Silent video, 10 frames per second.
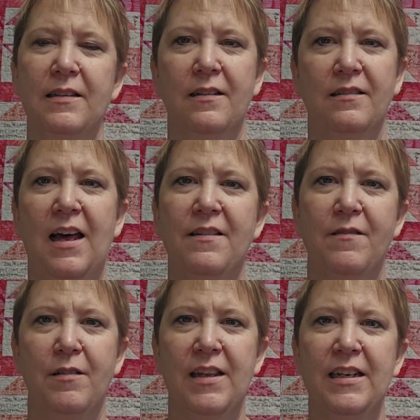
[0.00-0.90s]
A lot of
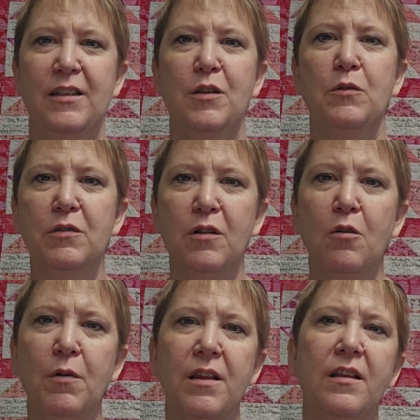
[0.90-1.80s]
the ladies who
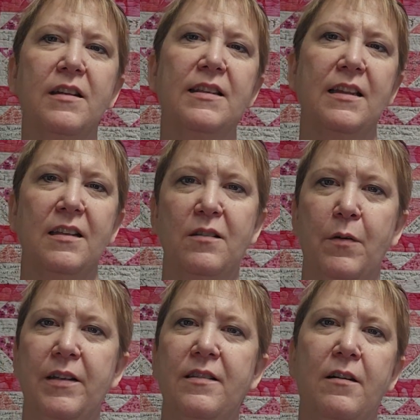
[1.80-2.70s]
sew with us at the
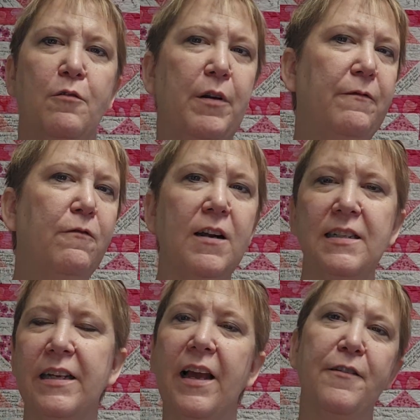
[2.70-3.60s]
Sewing Center, we've
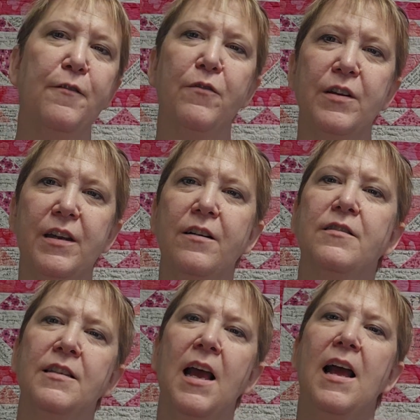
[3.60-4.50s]
worked together for
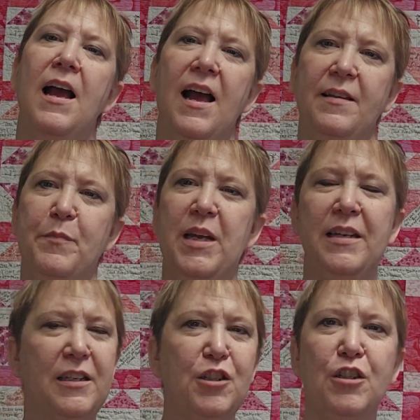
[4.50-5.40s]
years, and
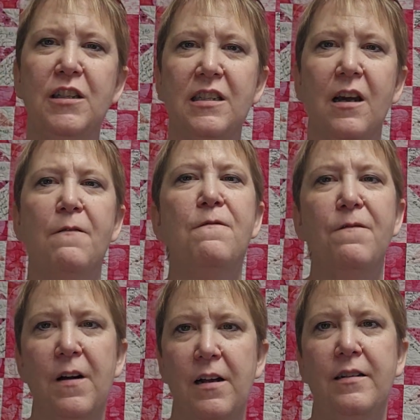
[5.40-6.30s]
it's just a
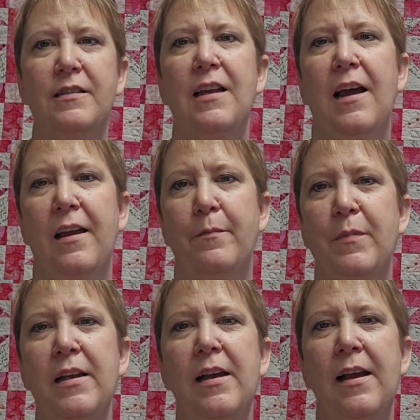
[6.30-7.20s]
fun
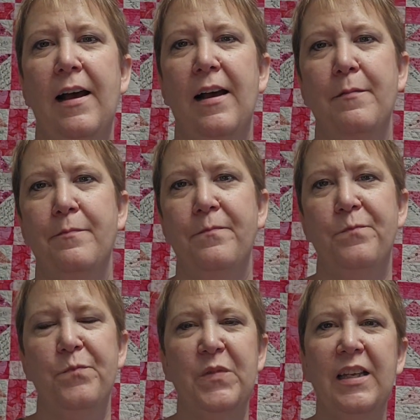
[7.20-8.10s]
time
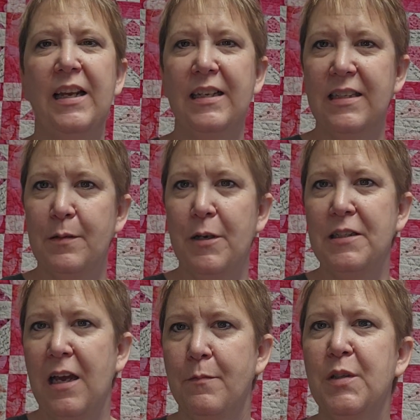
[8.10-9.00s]
getting to spend
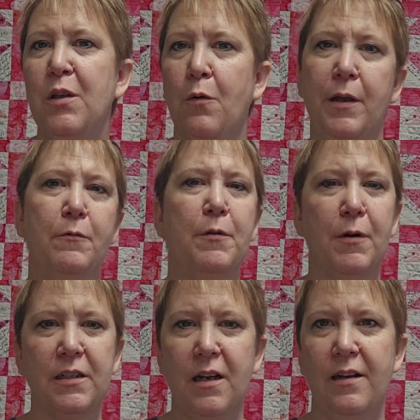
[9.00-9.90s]
time sewing. We
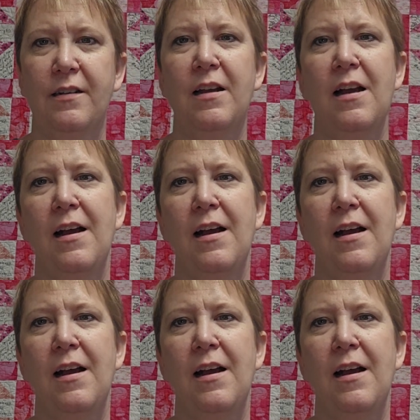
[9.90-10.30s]
worked on